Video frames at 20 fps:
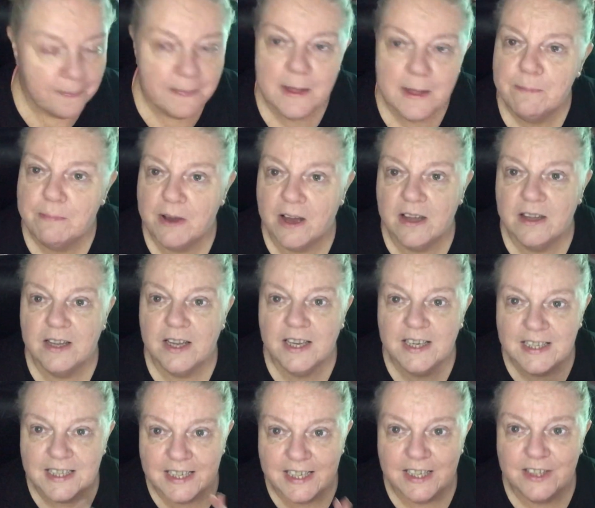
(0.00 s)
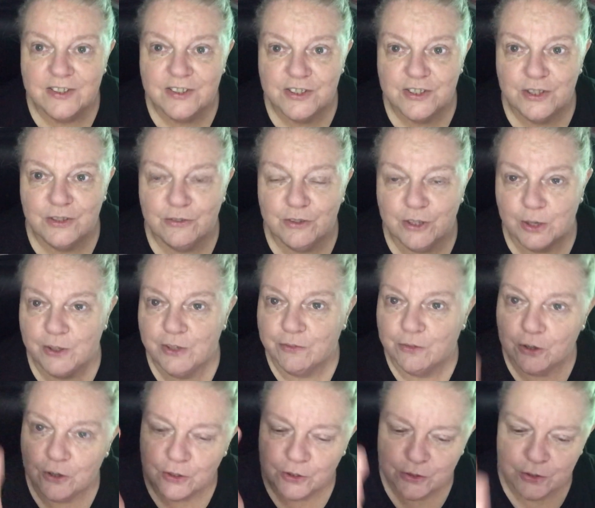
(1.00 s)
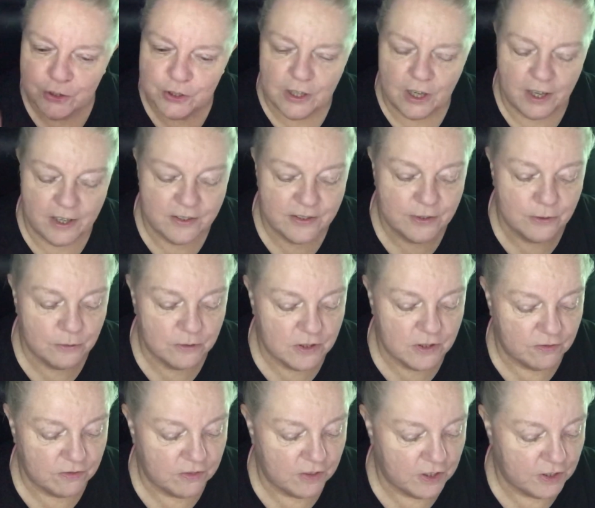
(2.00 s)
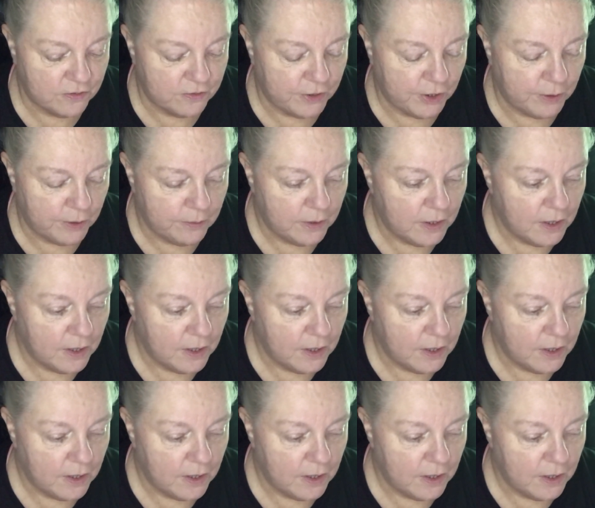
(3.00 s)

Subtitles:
but at least you know you've got a good light source in front of you.